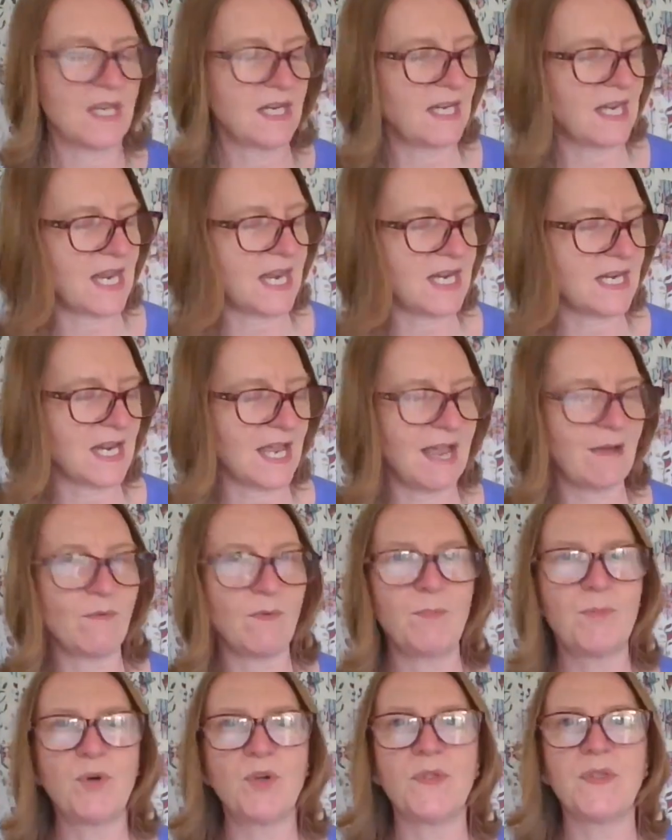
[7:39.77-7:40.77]
Again, I
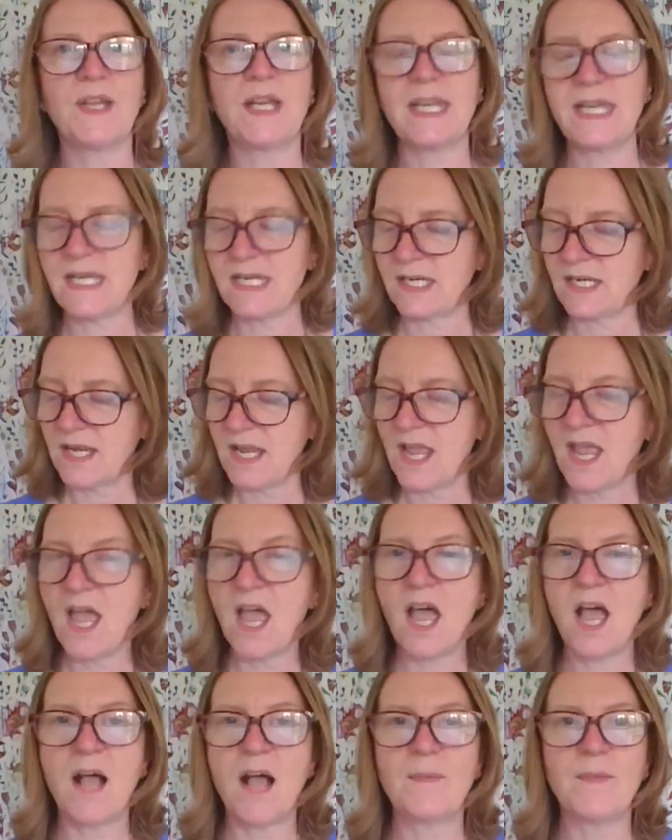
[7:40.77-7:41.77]
will put the link
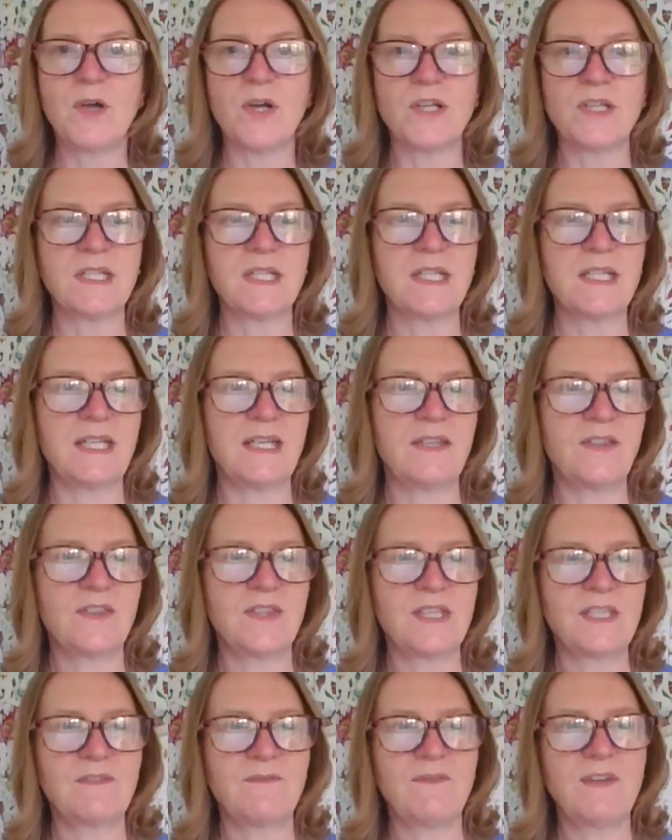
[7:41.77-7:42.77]
underneath
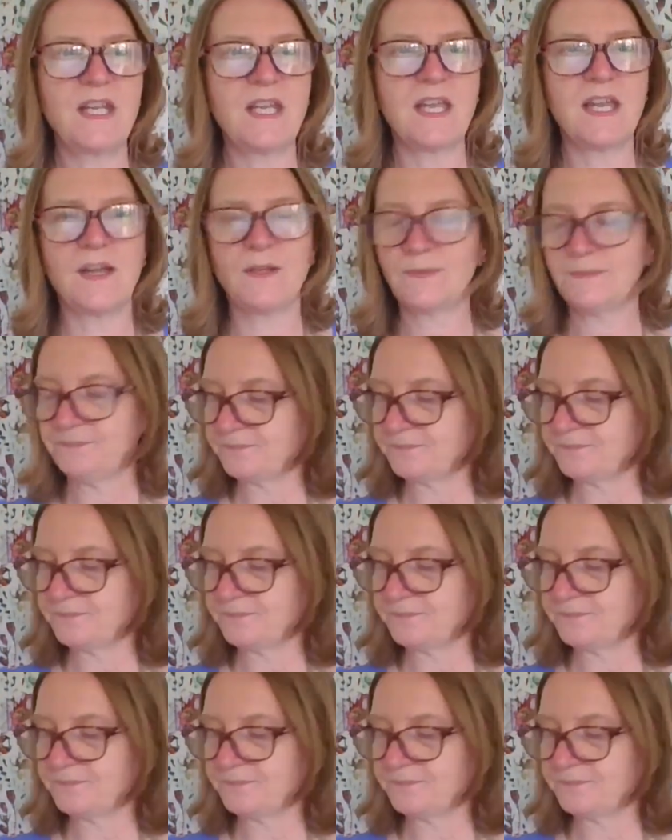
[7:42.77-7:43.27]
this video.